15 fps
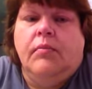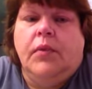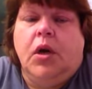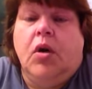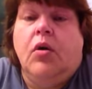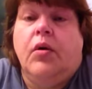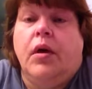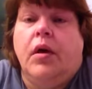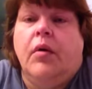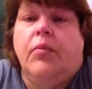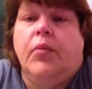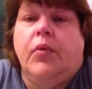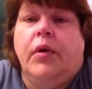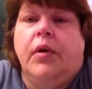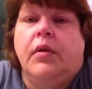hurt
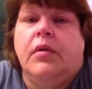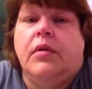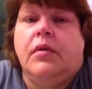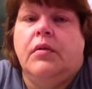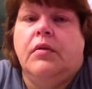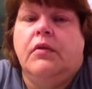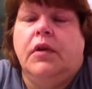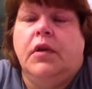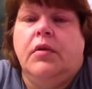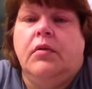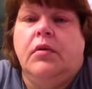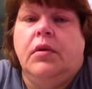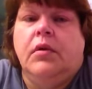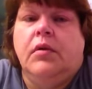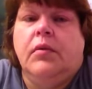up with
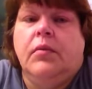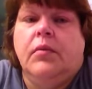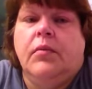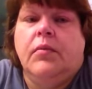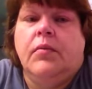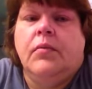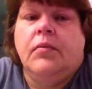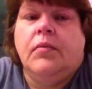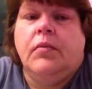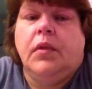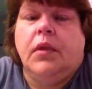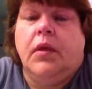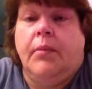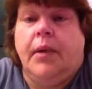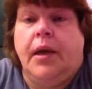food
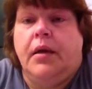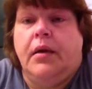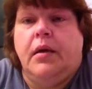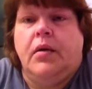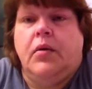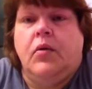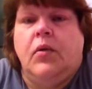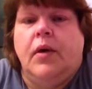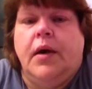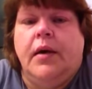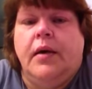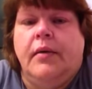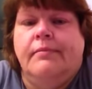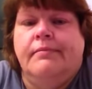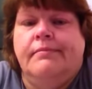to make it go away,
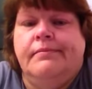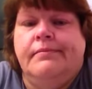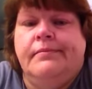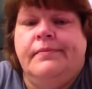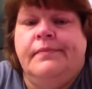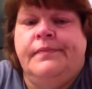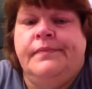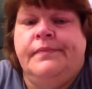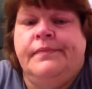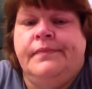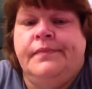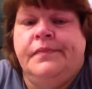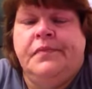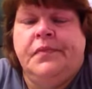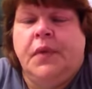
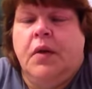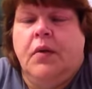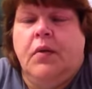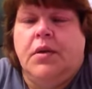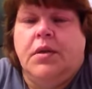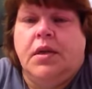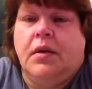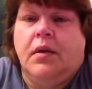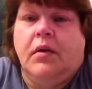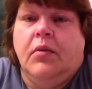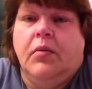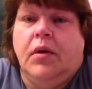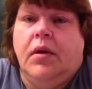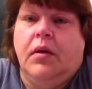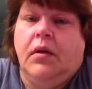which I know
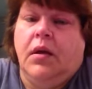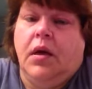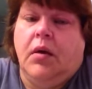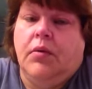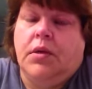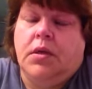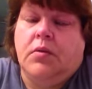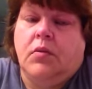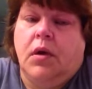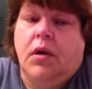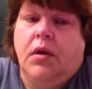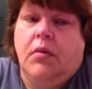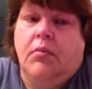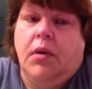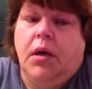it wasn't, and I would just wind
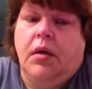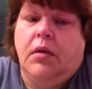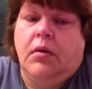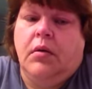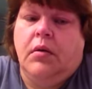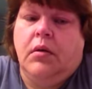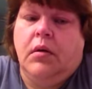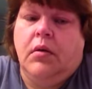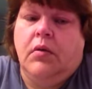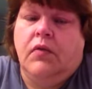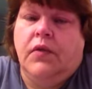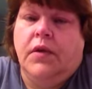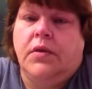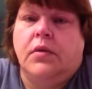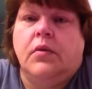up being in
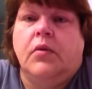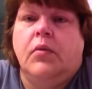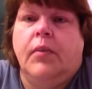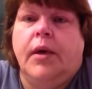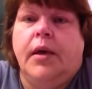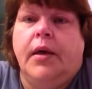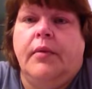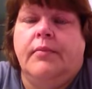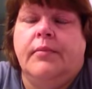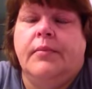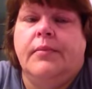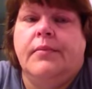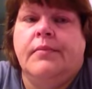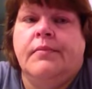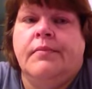physical pain.
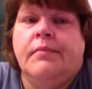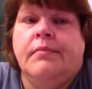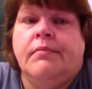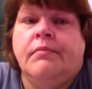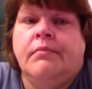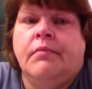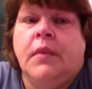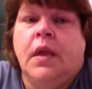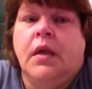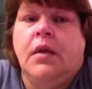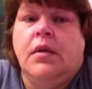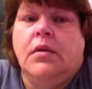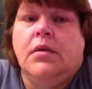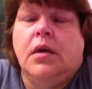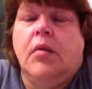
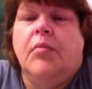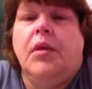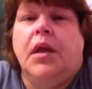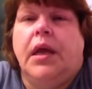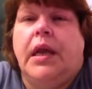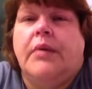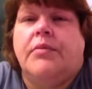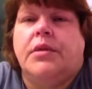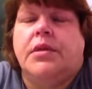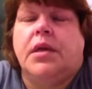So I'm glad he was